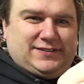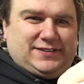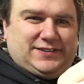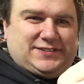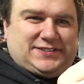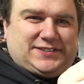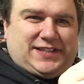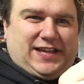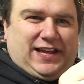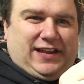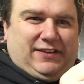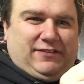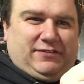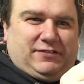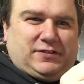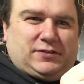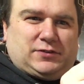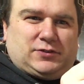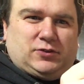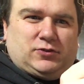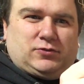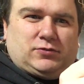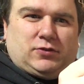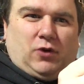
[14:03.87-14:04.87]
this kind of
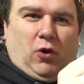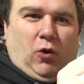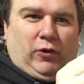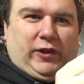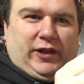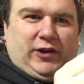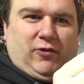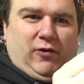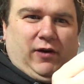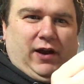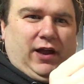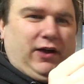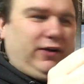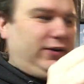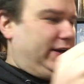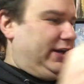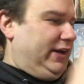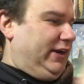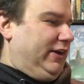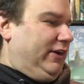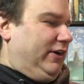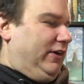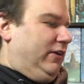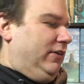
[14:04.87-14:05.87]
holy grail
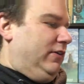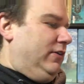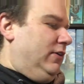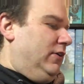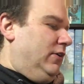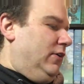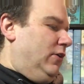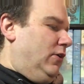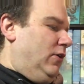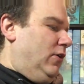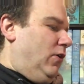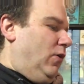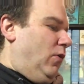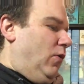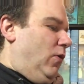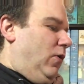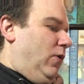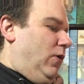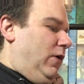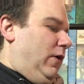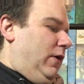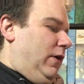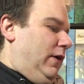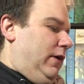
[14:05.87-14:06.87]
here,
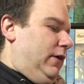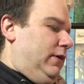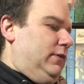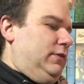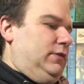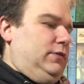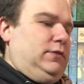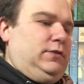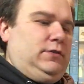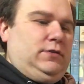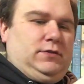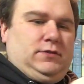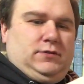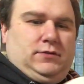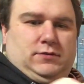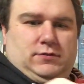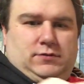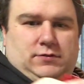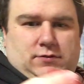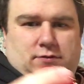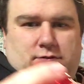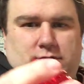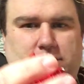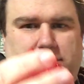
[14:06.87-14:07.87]
or
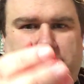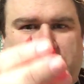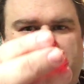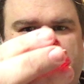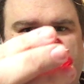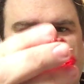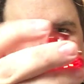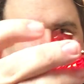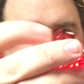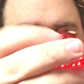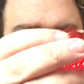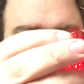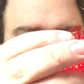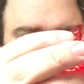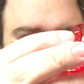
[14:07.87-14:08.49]
this kind of